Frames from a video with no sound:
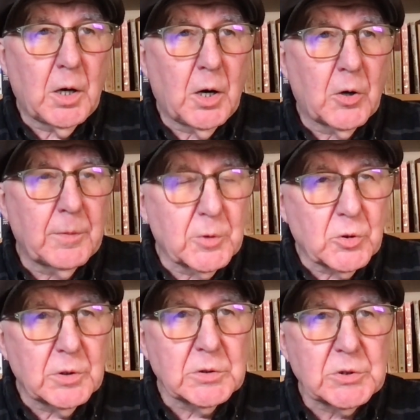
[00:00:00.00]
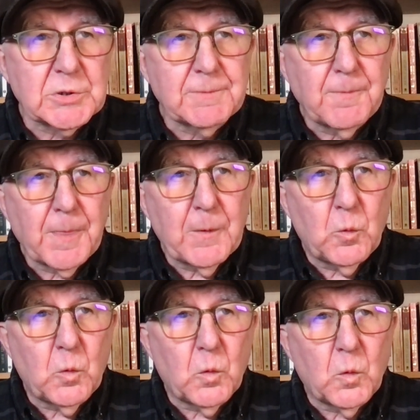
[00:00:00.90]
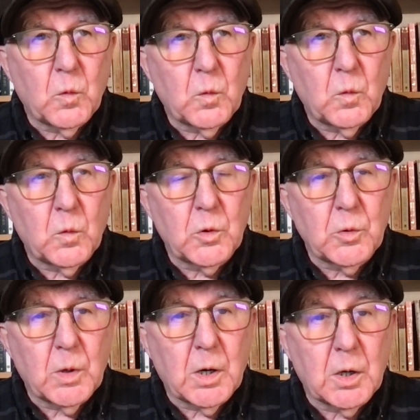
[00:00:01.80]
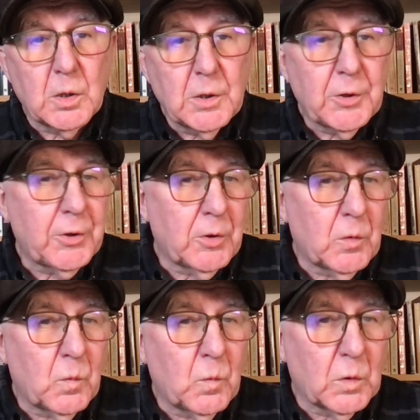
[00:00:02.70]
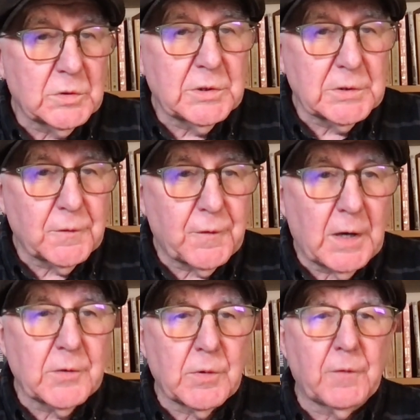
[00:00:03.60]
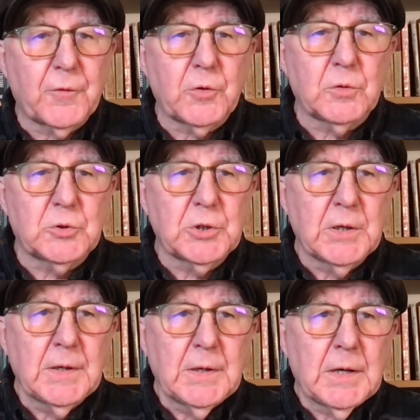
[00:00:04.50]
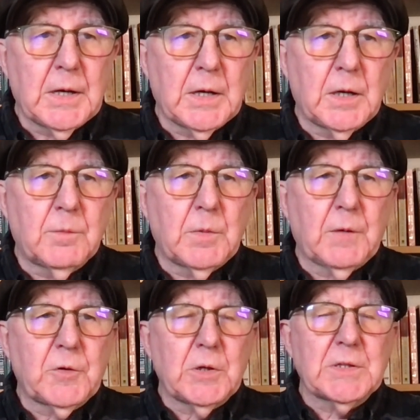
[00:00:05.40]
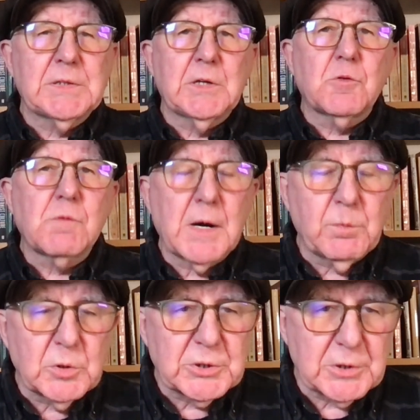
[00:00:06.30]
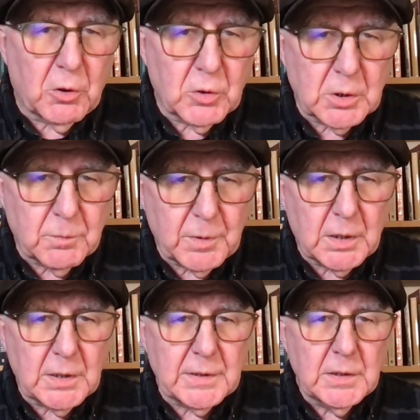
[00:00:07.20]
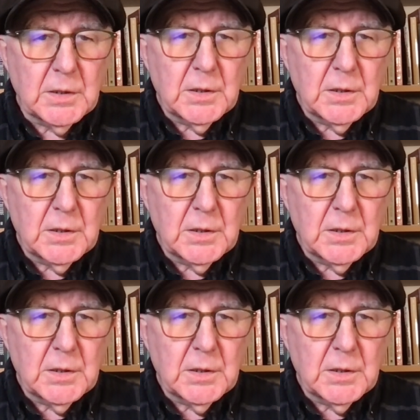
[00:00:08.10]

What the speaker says: are immigrants or who are, wanting to find refuge. I've got this incredible song by